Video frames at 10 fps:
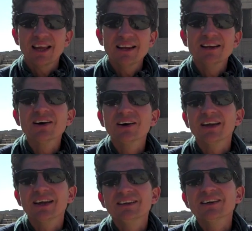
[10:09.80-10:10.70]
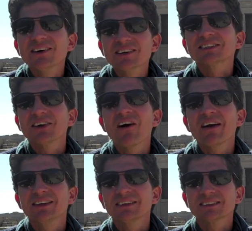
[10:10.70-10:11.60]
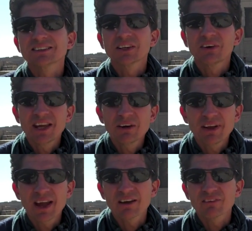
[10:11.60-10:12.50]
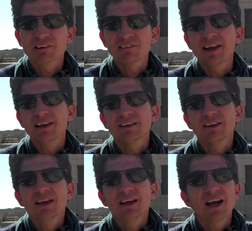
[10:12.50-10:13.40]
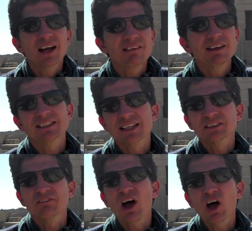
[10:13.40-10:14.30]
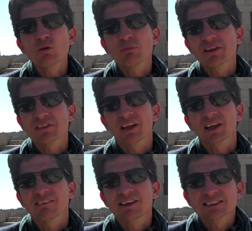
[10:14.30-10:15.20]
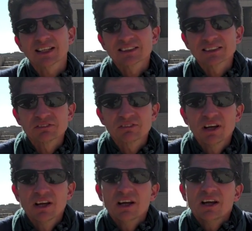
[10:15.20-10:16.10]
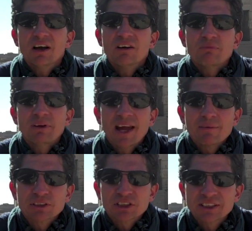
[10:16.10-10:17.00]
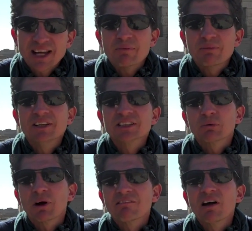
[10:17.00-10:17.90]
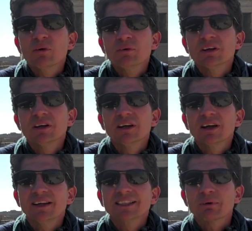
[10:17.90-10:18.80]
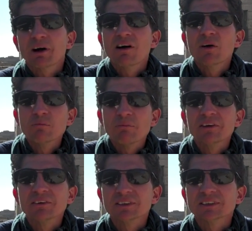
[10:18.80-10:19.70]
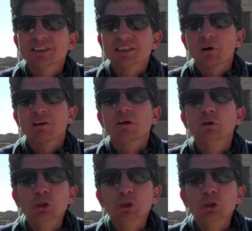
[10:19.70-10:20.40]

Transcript: in her sign. So here we have a great sense of hope, I think, a great sense of being able to tap into our own abundance, into our own